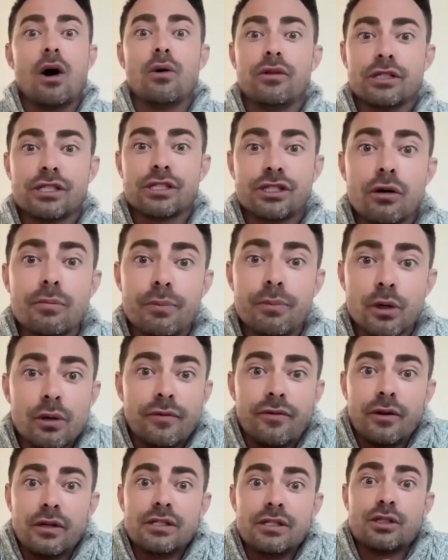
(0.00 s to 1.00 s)
oh, they're so
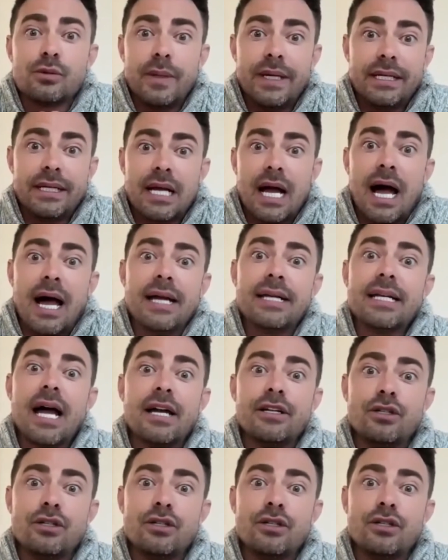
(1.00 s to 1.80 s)
beautiful and sweet and kind.